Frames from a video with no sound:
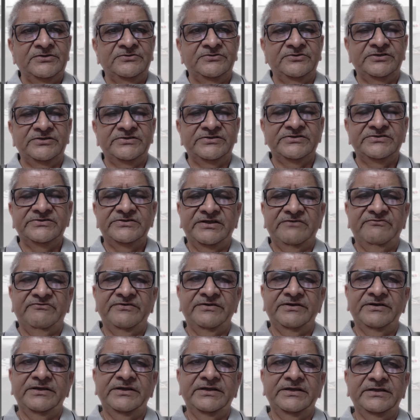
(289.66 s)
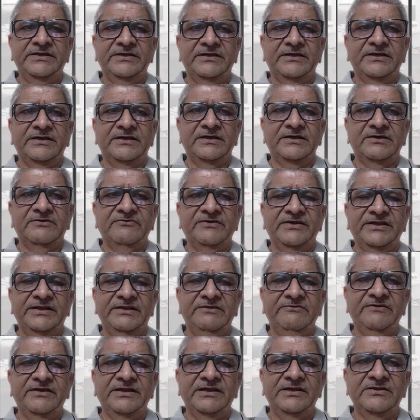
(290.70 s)
this is definitely
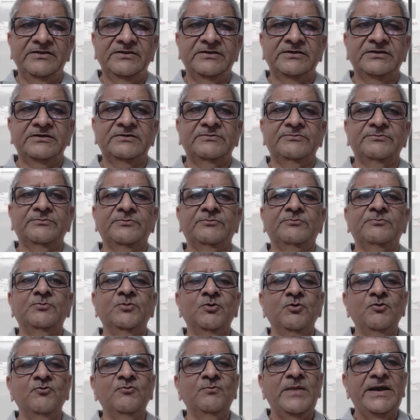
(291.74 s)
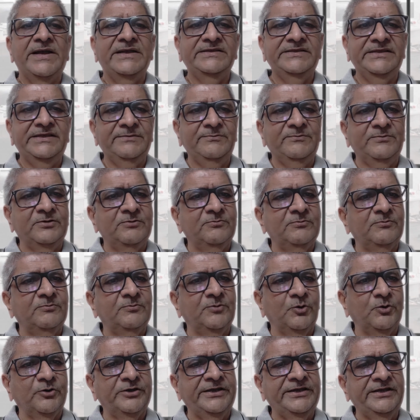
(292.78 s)
very well moved by the
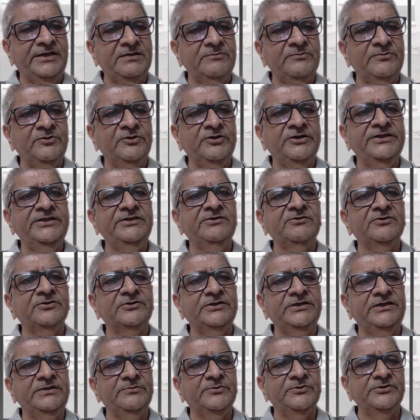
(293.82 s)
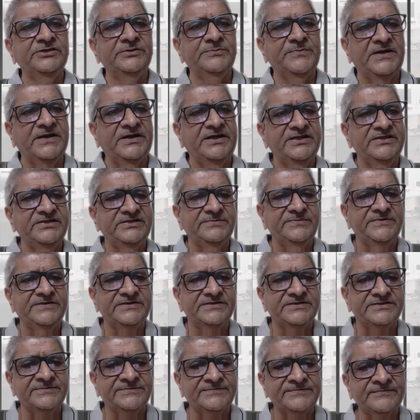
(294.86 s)
broking community or the depository
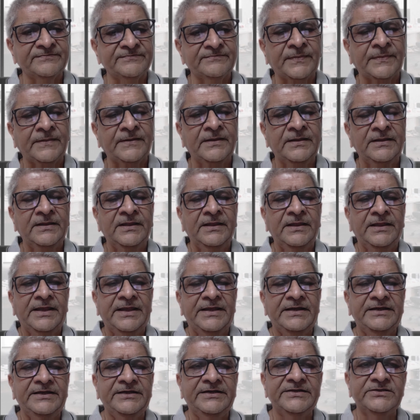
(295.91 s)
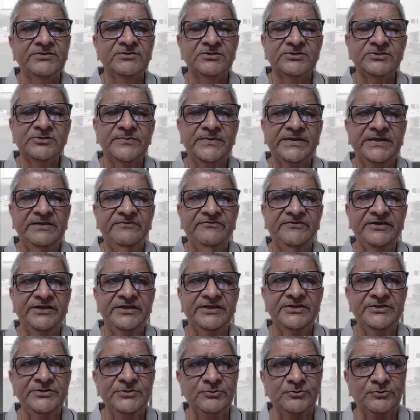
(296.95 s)
participants, and it is also
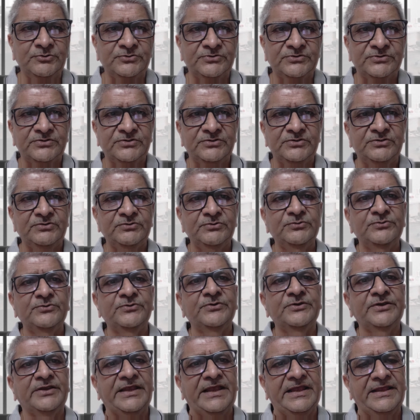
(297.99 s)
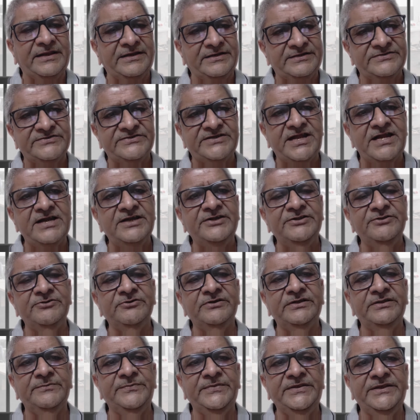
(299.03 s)
benefiting you to start
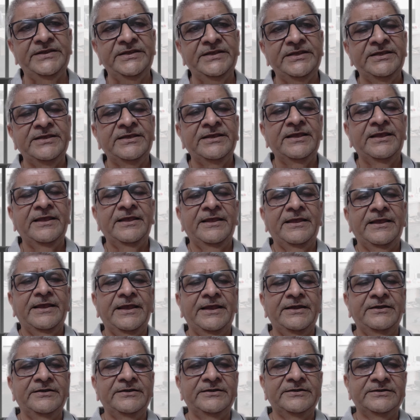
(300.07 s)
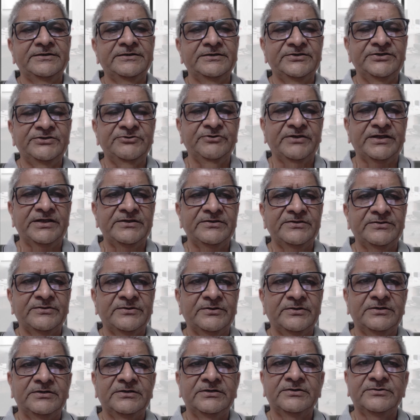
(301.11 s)
your DP and you can
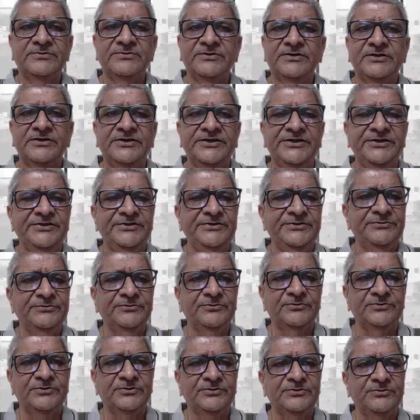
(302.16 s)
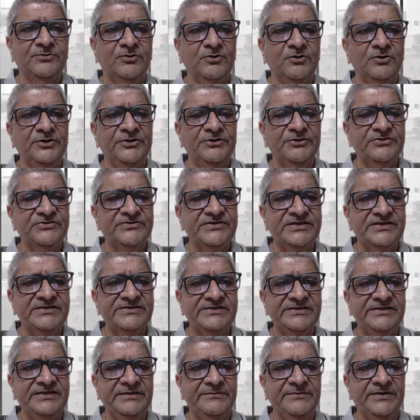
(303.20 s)
continue to hold your shares in